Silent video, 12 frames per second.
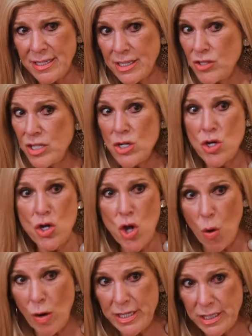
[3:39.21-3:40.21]
And she had
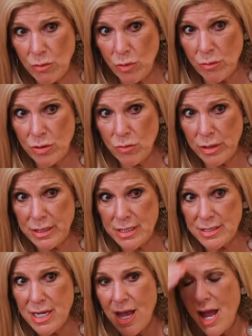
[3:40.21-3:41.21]
no idea we were doing
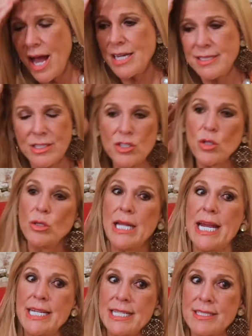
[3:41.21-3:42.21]
this. I said, so
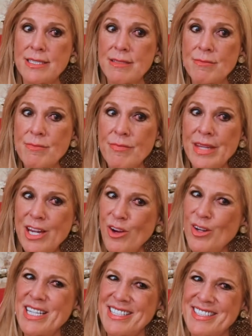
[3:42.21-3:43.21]
ladies,
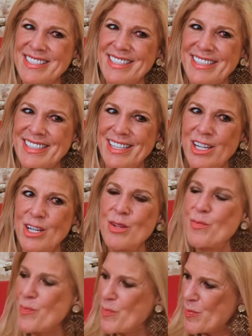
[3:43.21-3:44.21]
here it is.
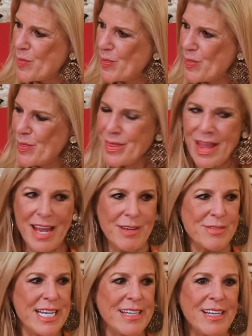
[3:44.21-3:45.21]
I
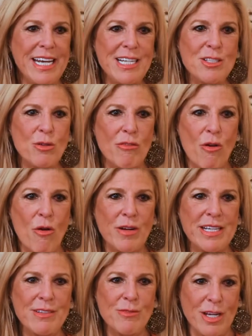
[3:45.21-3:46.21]
have 10 ladies who have
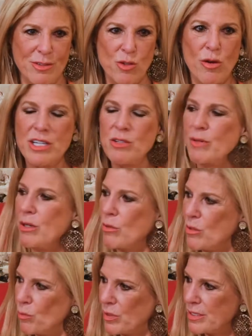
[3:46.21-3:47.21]
already joined me.
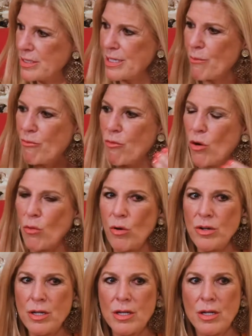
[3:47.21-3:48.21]
Will you please step forward?